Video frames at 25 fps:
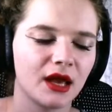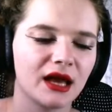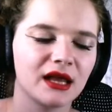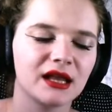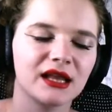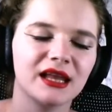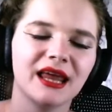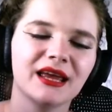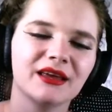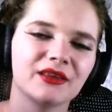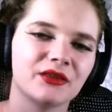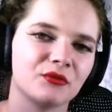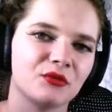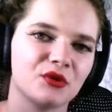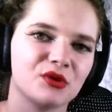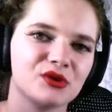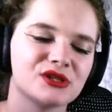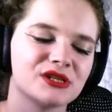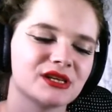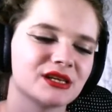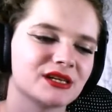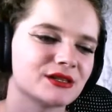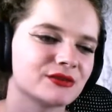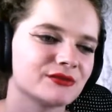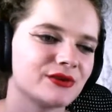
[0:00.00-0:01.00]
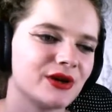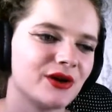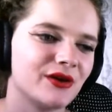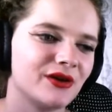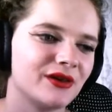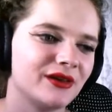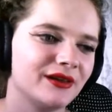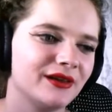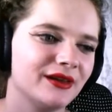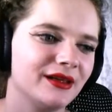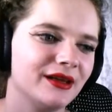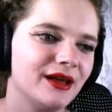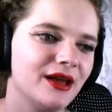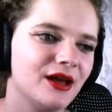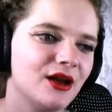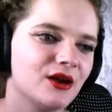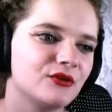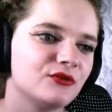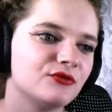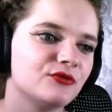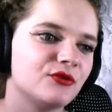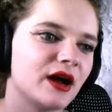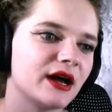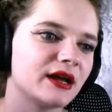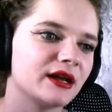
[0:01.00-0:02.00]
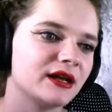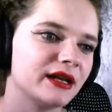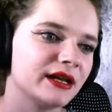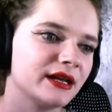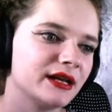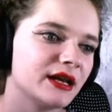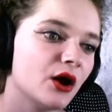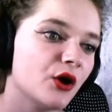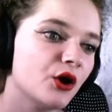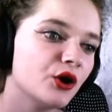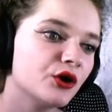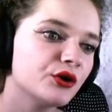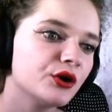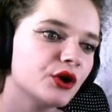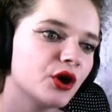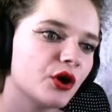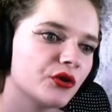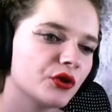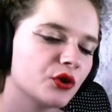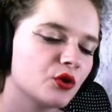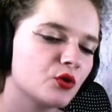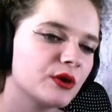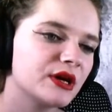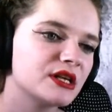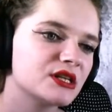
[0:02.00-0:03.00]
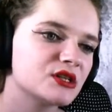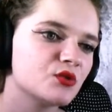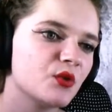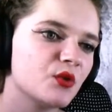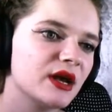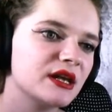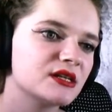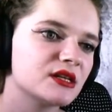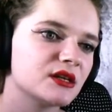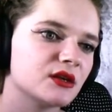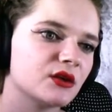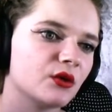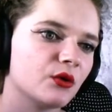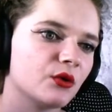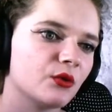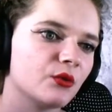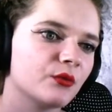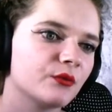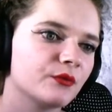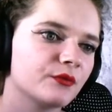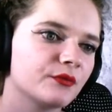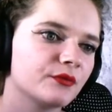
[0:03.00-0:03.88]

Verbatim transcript: I like the music as well. Finally, now hurry on, the queen is awaiting you.